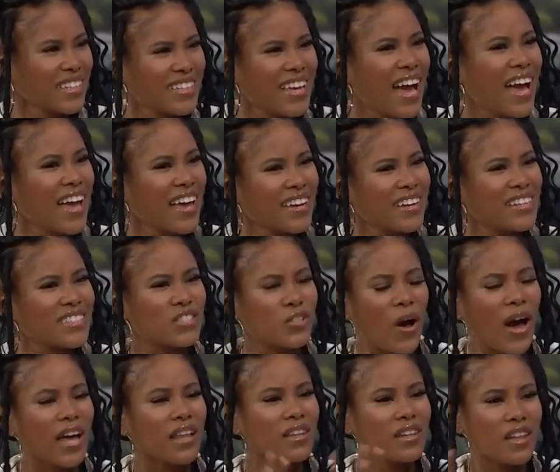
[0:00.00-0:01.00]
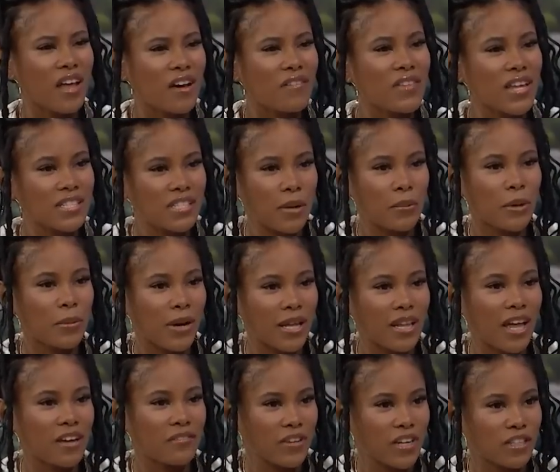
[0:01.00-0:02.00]
And yeah, and, and so I love that time in
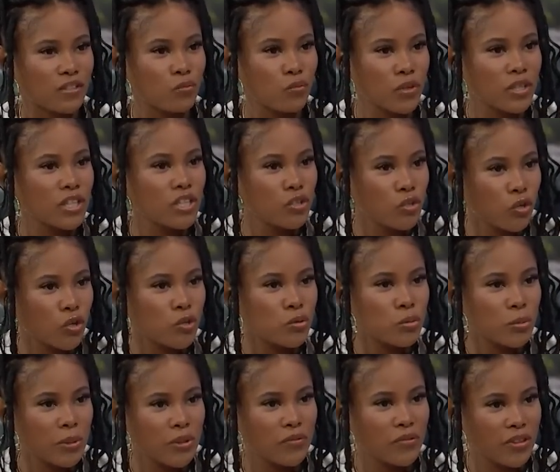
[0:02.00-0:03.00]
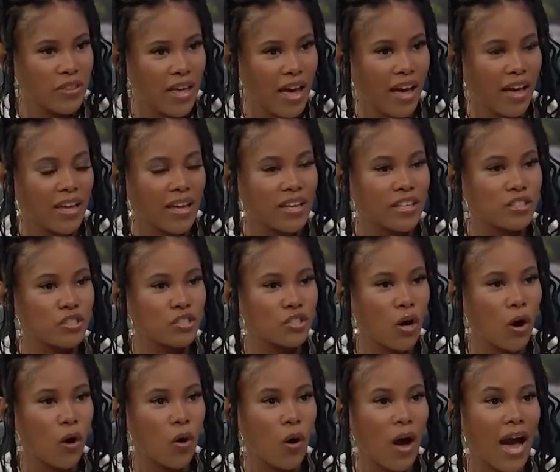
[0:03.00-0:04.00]
my life. It really groomed me for that. Mm-hmm. And
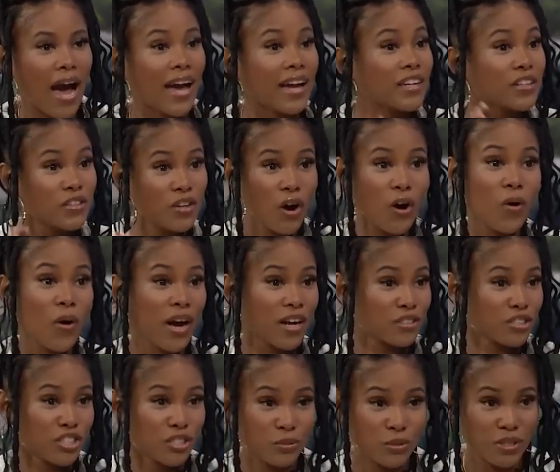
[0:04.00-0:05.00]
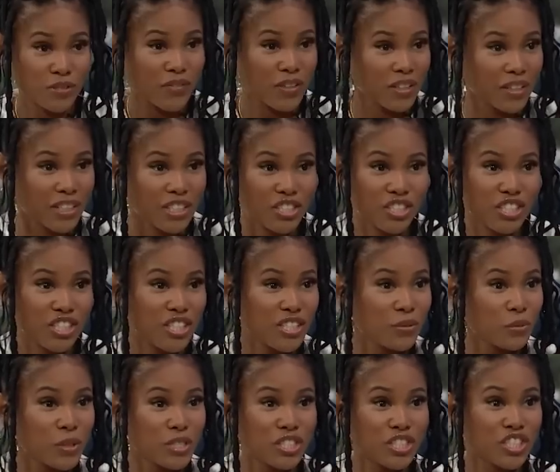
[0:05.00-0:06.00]
so I know how she was feeling.
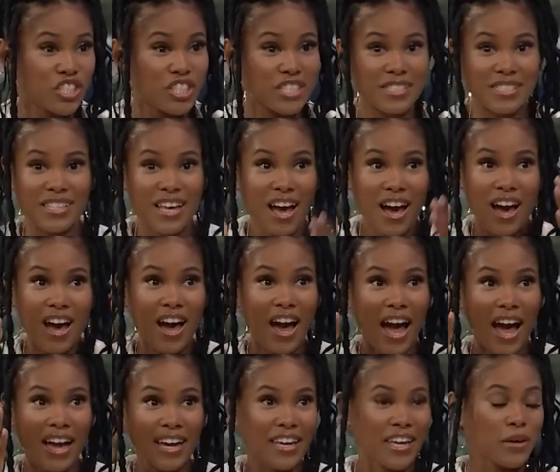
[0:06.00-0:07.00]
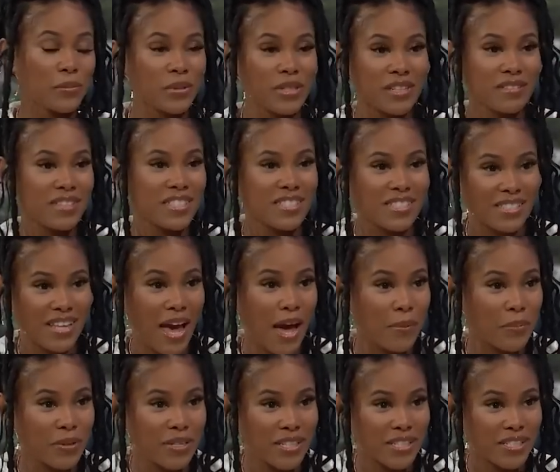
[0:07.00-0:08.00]
She was just, I can't believe this is
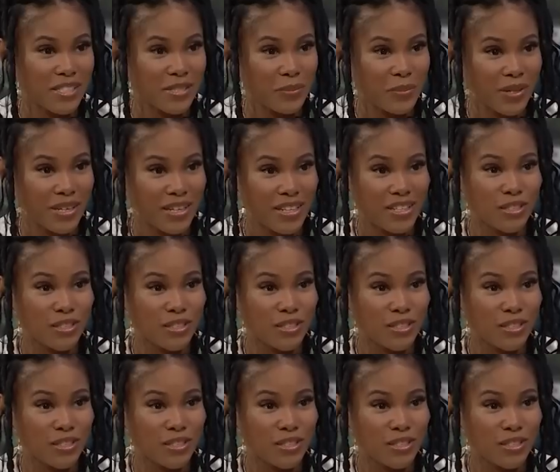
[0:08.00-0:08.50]
happening to me.